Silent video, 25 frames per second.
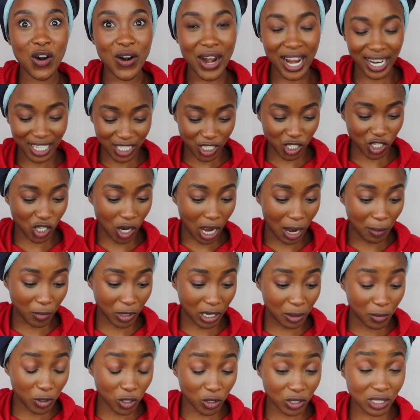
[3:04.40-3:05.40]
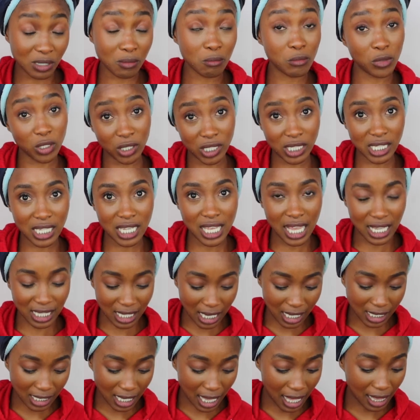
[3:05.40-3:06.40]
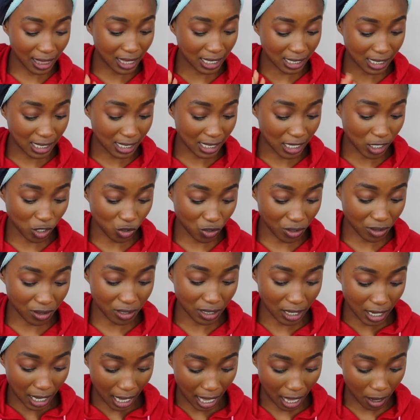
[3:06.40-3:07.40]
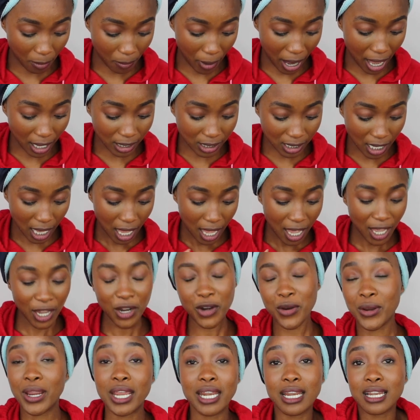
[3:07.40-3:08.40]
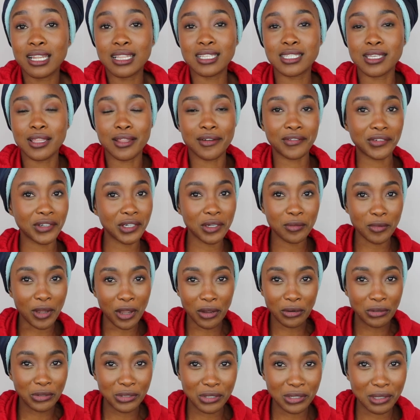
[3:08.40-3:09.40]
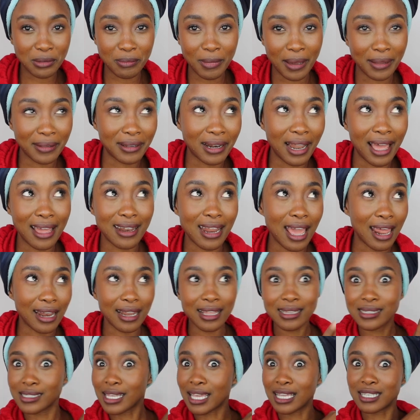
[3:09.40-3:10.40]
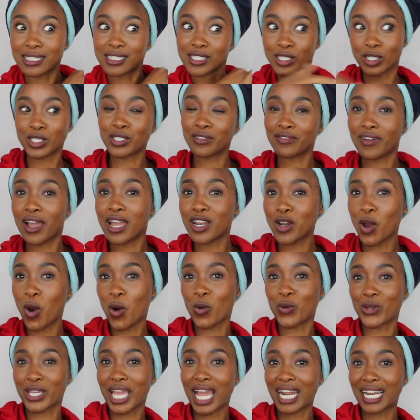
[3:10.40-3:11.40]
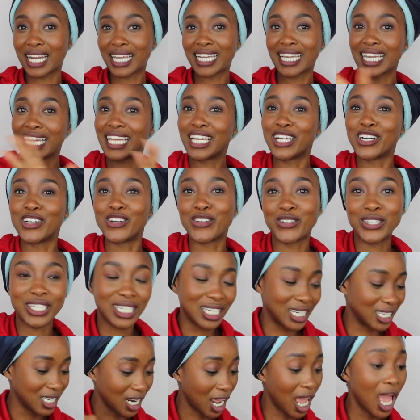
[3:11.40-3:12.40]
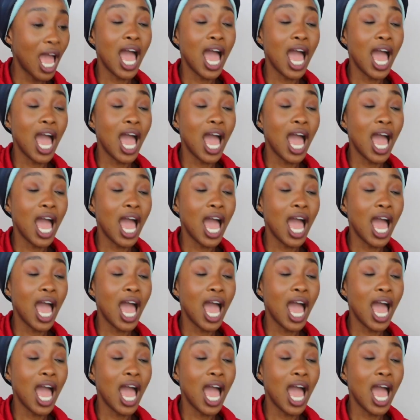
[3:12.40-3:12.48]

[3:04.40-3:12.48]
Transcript: right, so I'm gonna be using milk tea. As I was saying, this is a strengthening hair mask created in South Africa by Ode to the Motherland, and it's a certified organic ingredient